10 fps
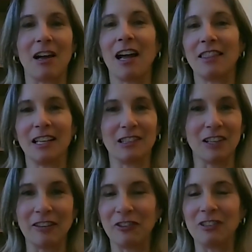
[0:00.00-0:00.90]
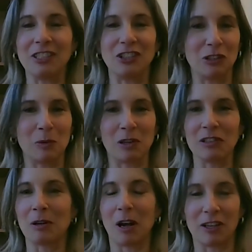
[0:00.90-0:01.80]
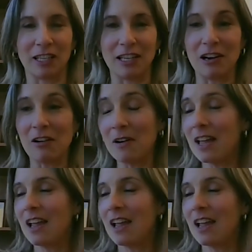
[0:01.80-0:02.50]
I think a lot of folks in your world already know.